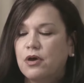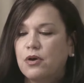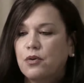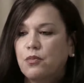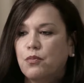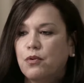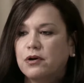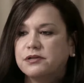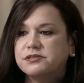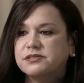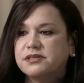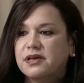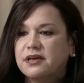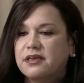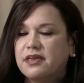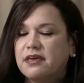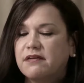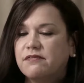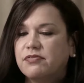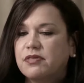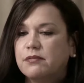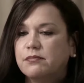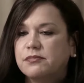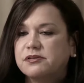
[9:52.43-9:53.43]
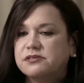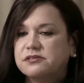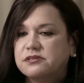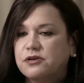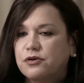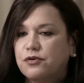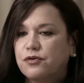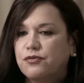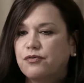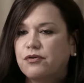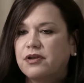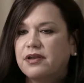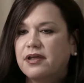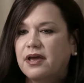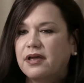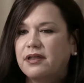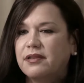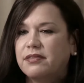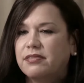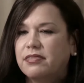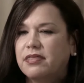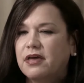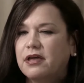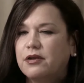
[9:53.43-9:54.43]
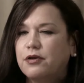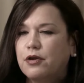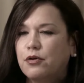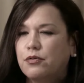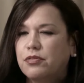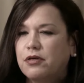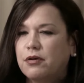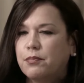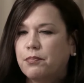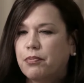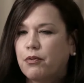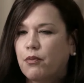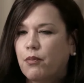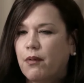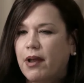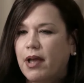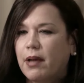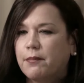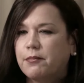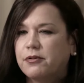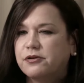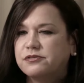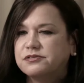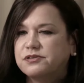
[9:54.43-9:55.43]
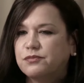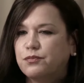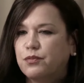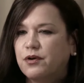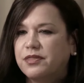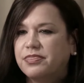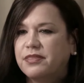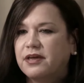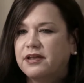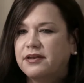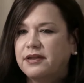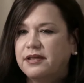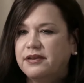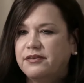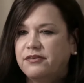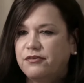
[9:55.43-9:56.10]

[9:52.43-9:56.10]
once I give them a surgery date and they know their parameters of when they need